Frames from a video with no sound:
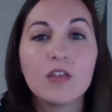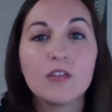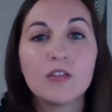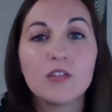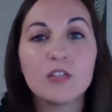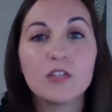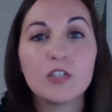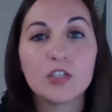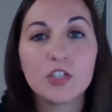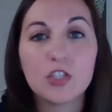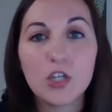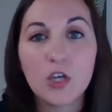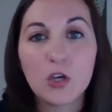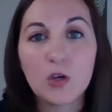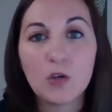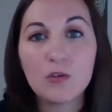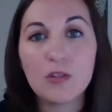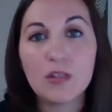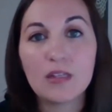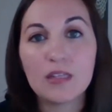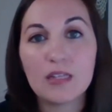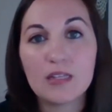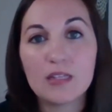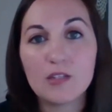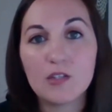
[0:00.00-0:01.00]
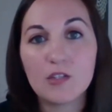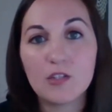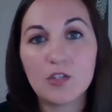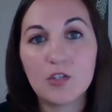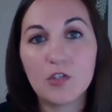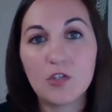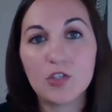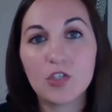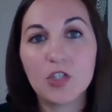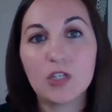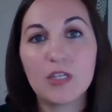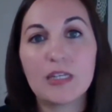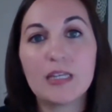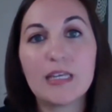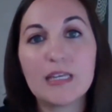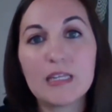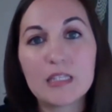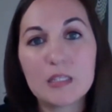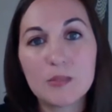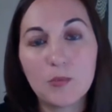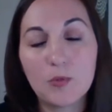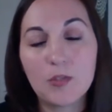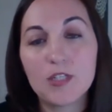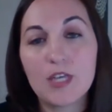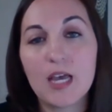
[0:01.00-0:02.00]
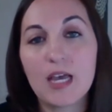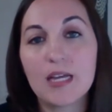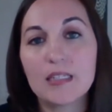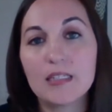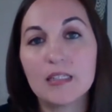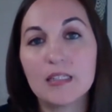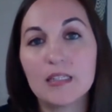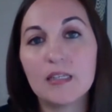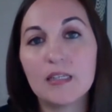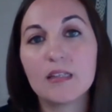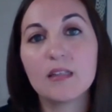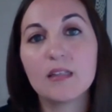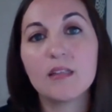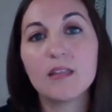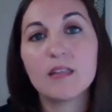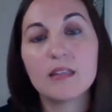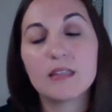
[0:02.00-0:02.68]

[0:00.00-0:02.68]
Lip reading: to show that the institution is protecting